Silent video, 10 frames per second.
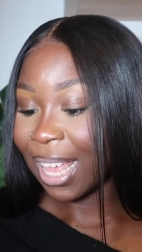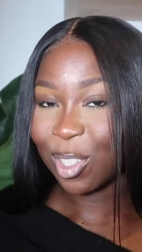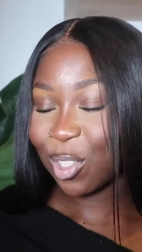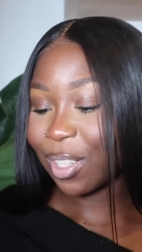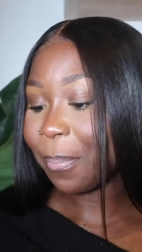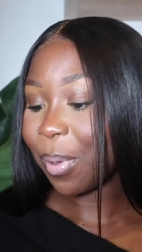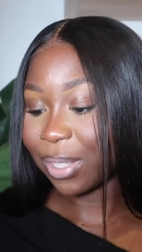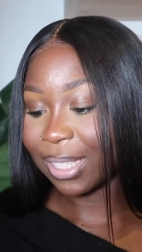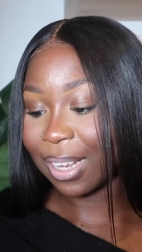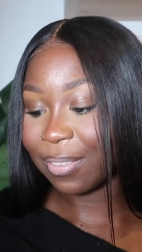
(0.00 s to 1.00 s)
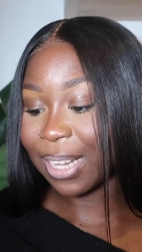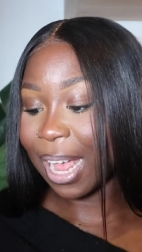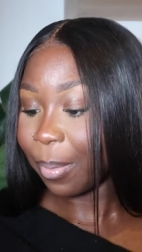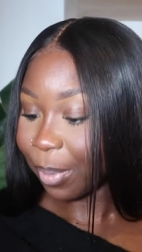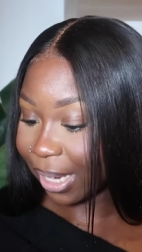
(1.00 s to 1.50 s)
So just some positives that
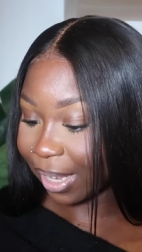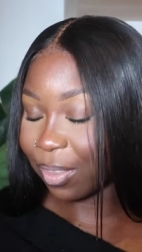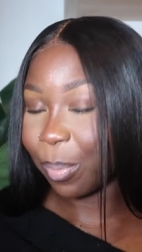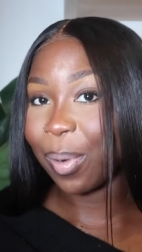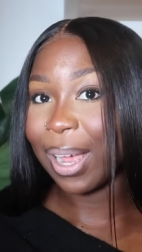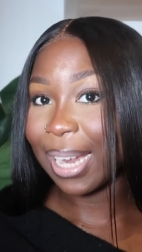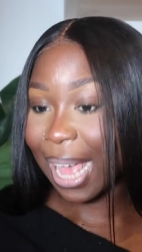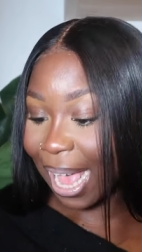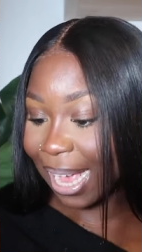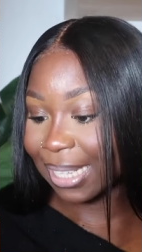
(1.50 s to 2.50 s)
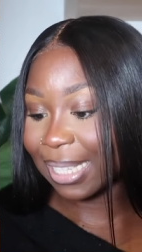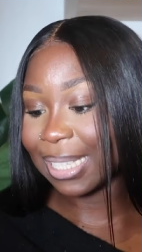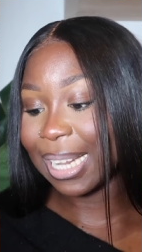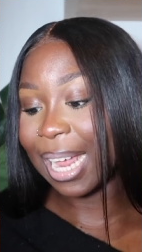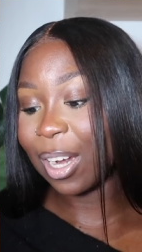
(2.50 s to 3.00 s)
I believe the brand has
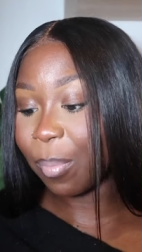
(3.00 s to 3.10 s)
is that,